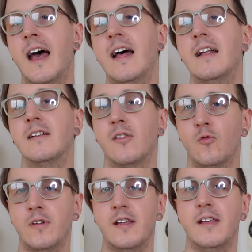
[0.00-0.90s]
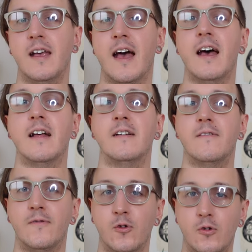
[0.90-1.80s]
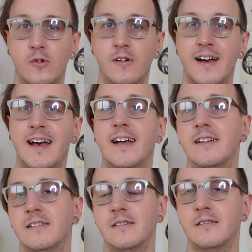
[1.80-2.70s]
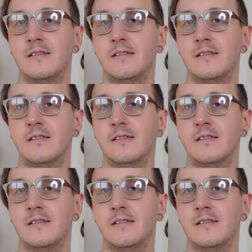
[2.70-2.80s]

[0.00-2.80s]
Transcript: and three and four and.